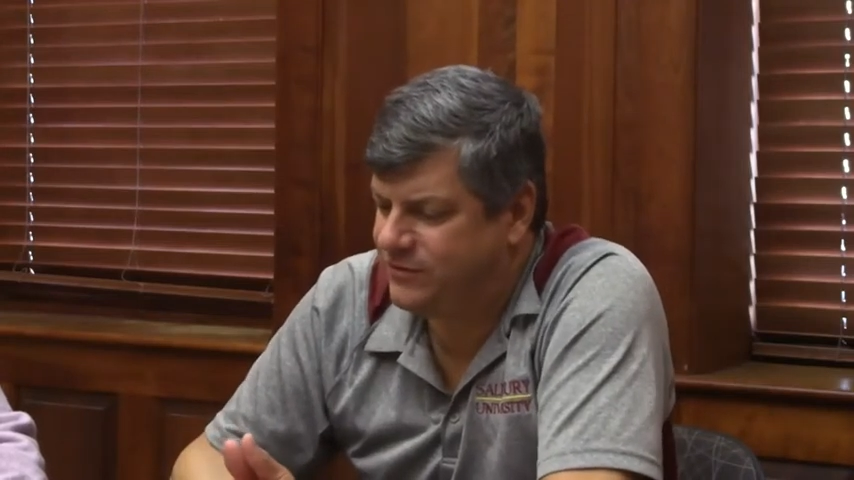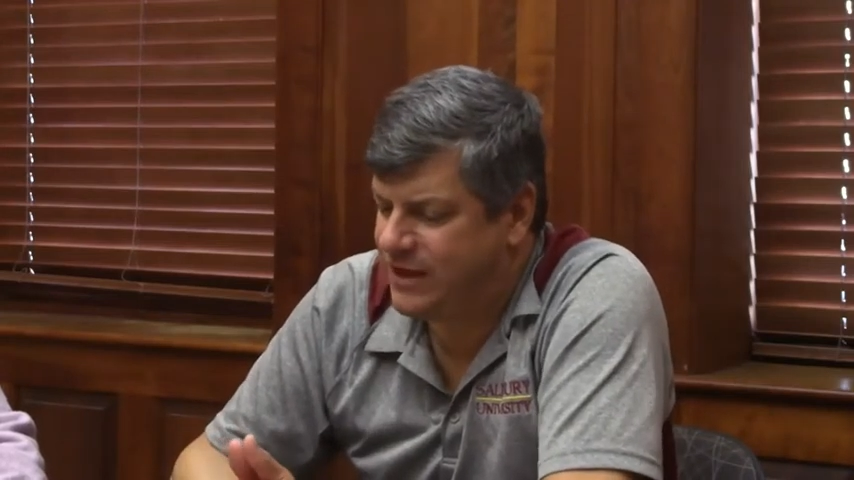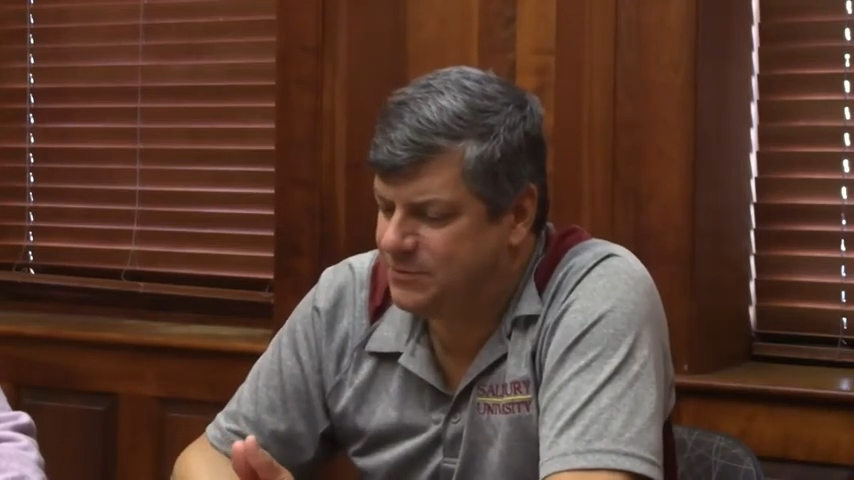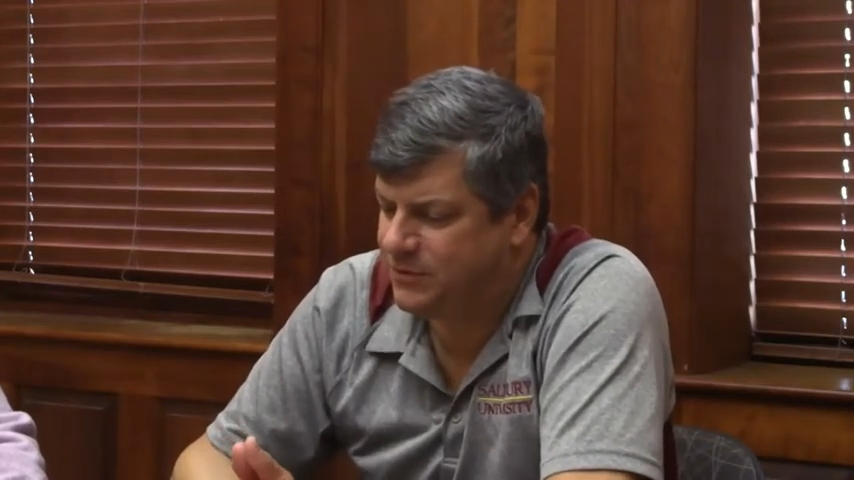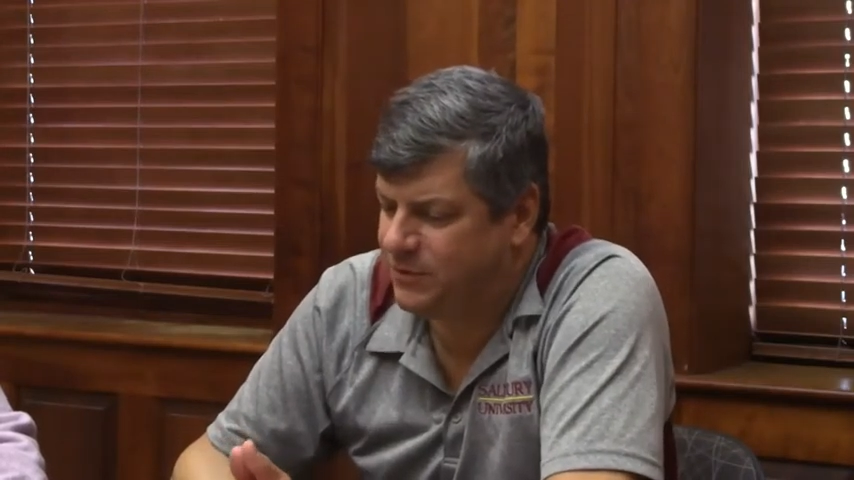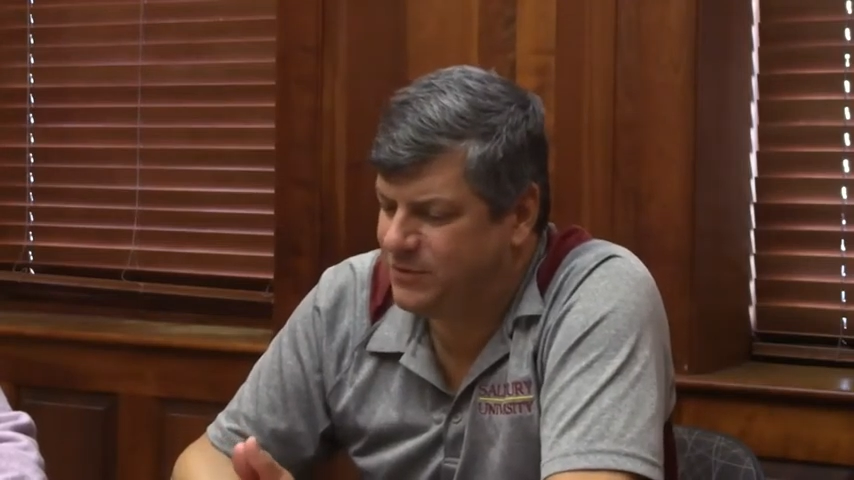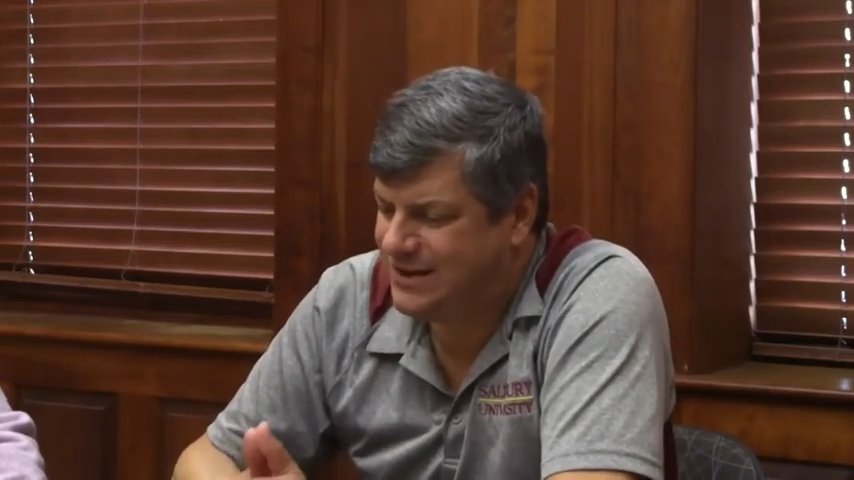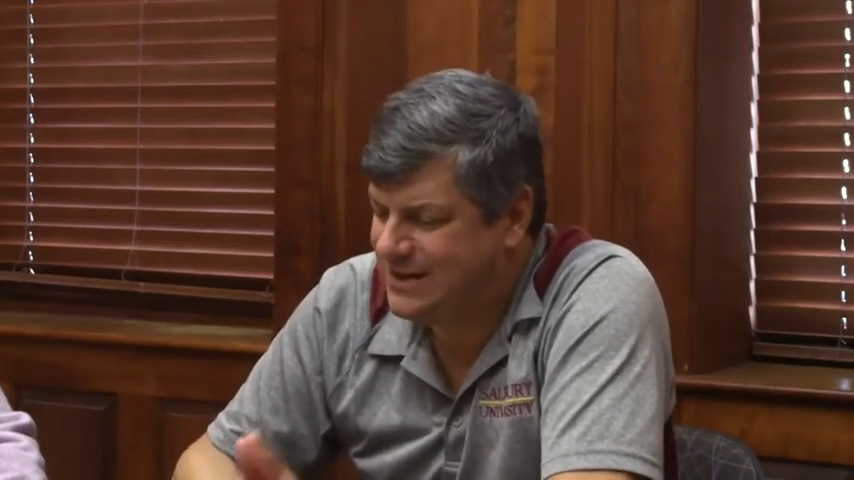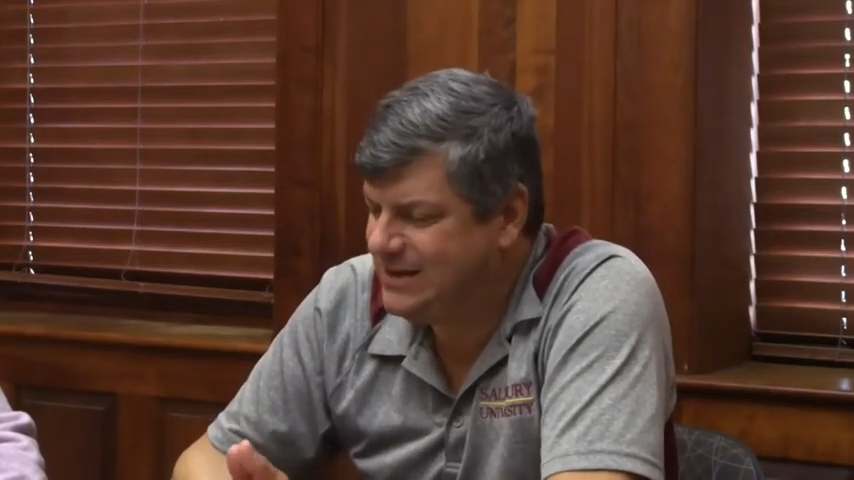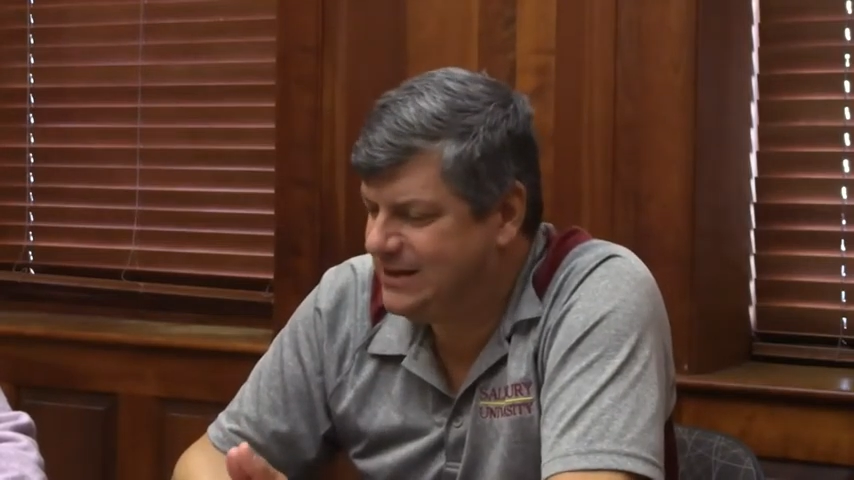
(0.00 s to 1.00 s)
steps, although
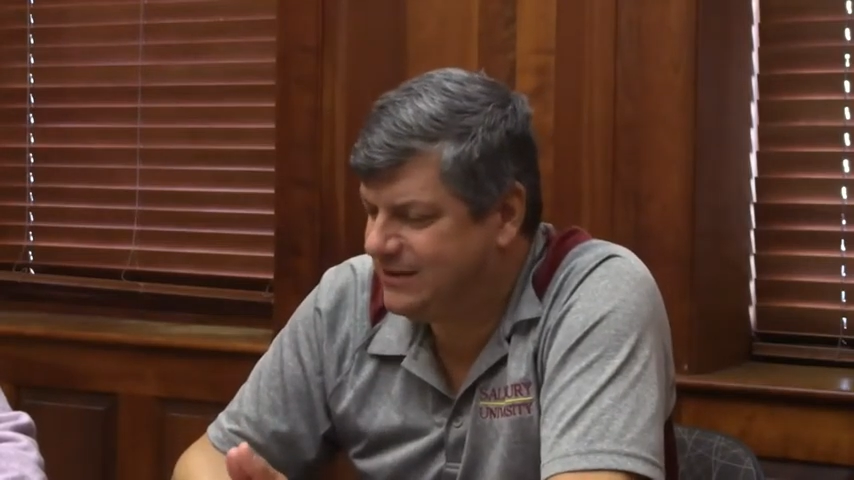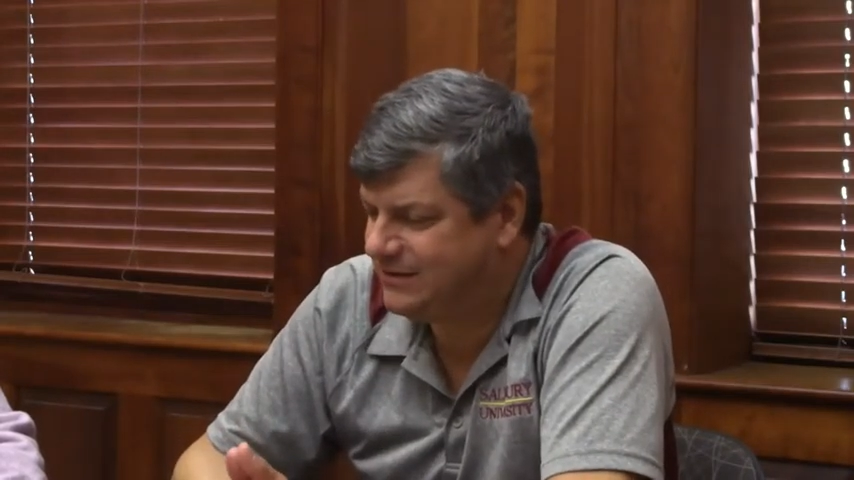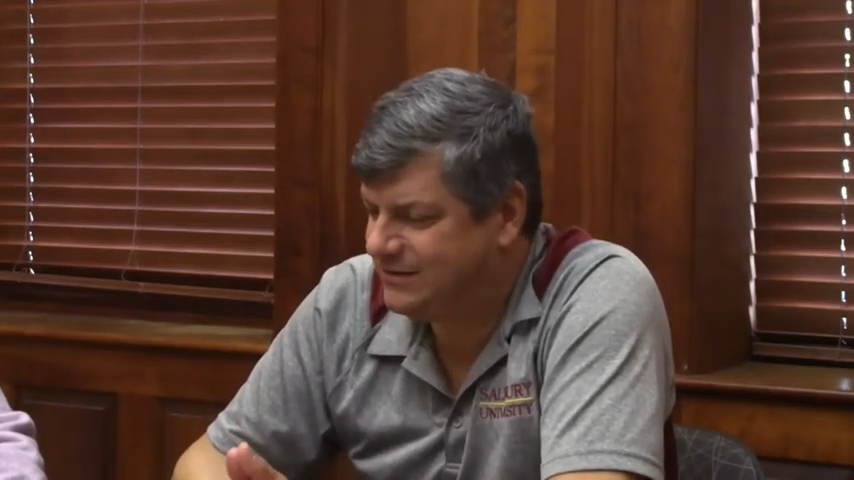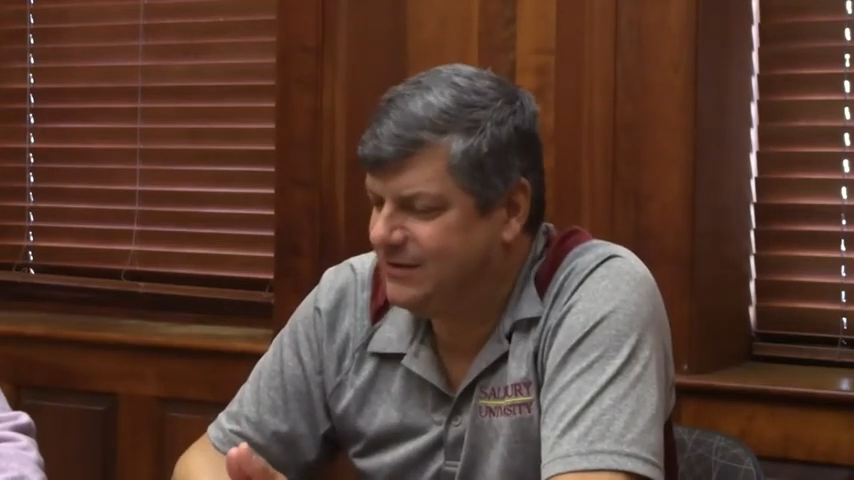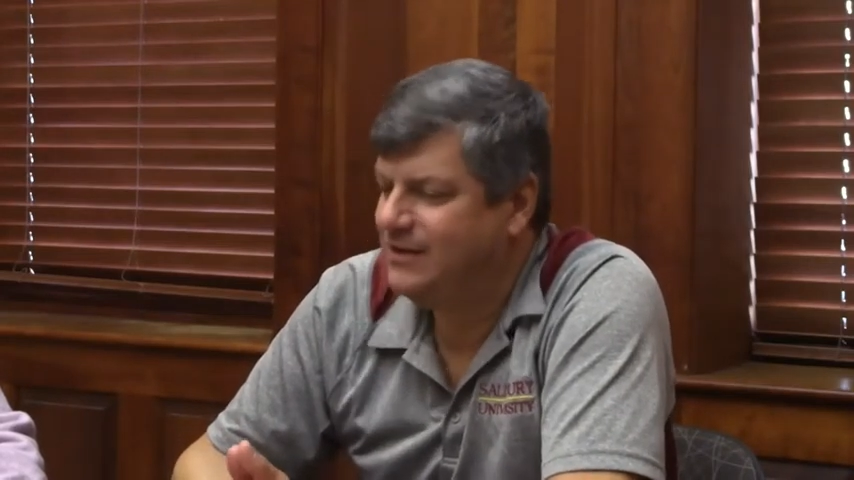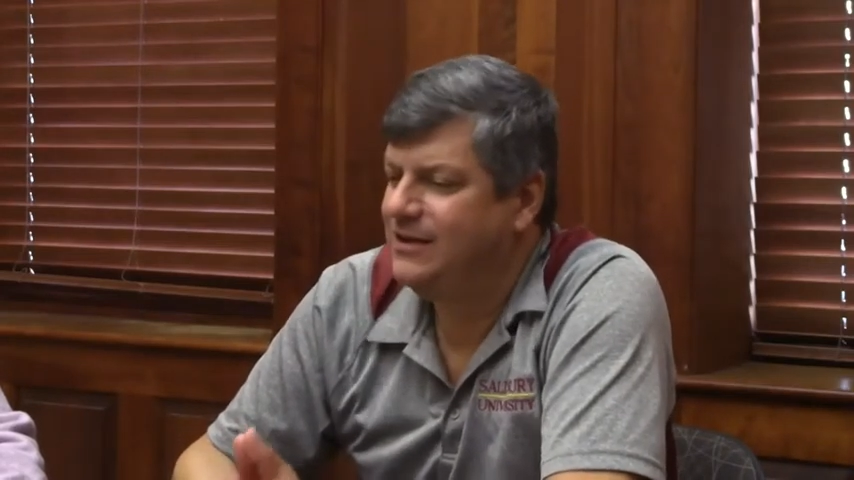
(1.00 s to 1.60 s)
tedious,